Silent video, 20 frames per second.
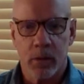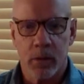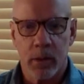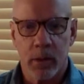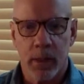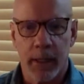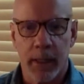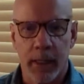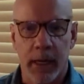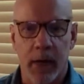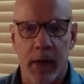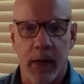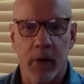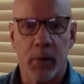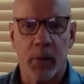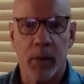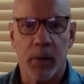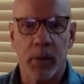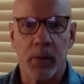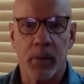encounter
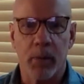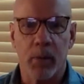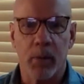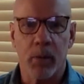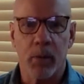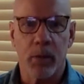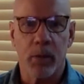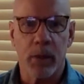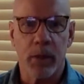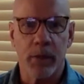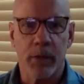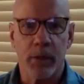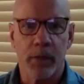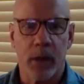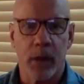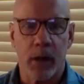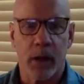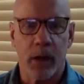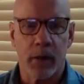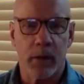people who lived
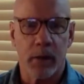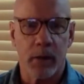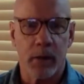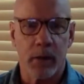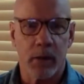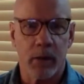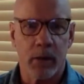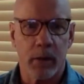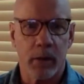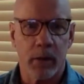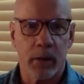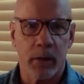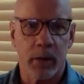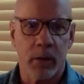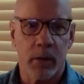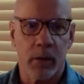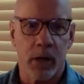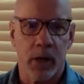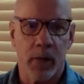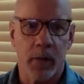under
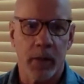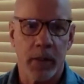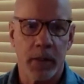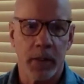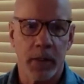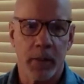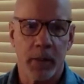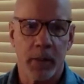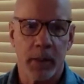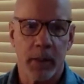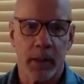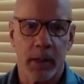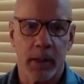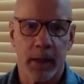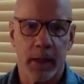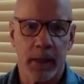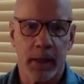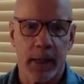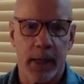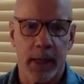communism
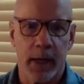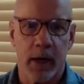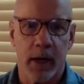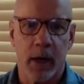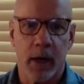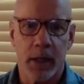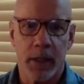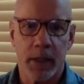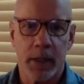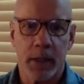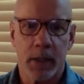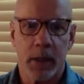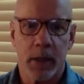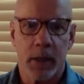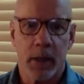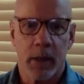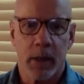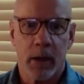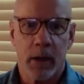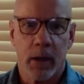and chaos,
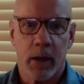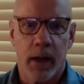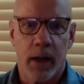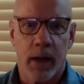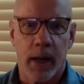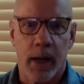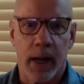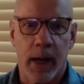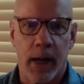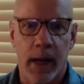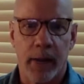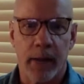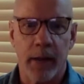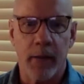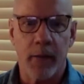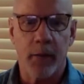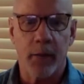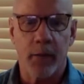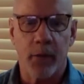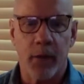and
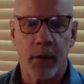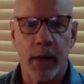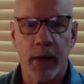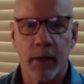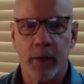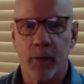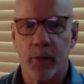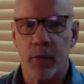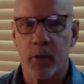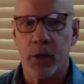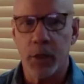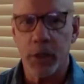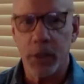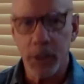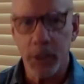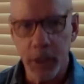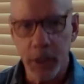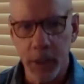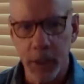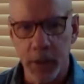they fight for
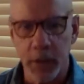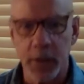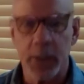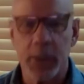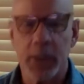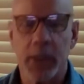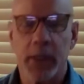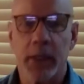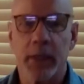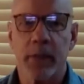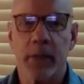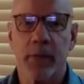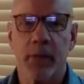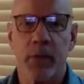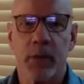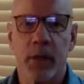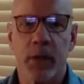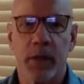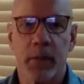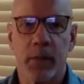years to get the
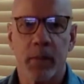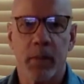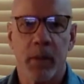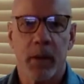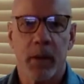freedom.